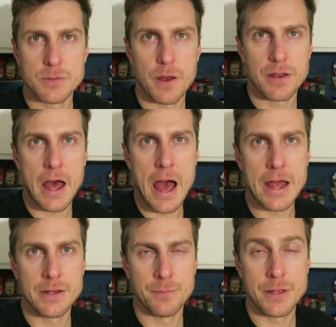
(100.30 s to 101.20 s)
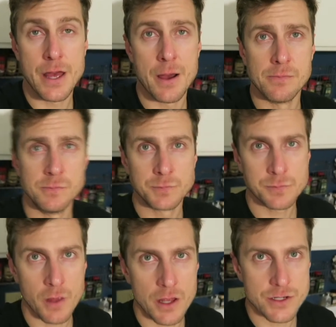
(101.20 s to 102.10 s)
It's about 9 p.m.
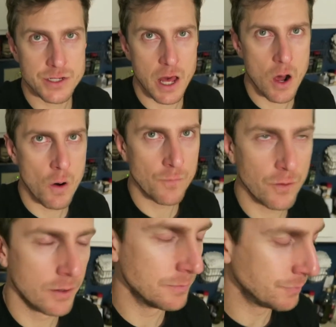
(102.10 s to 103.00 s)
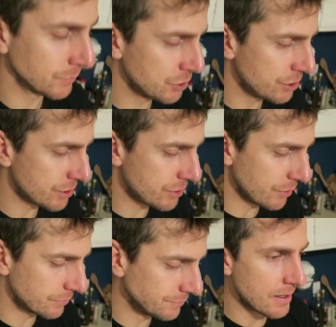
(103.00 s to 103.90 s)
I just got home from
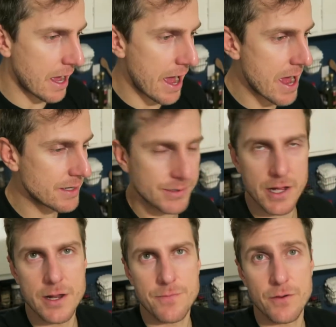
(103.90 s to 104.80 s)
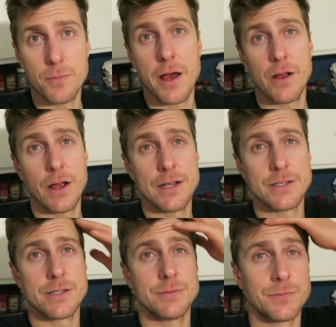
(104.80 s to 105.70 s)
jiu-jitsu. I signed up for a bike
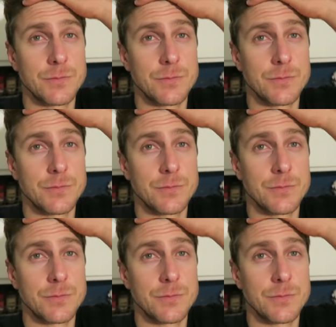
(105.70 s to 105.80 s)
race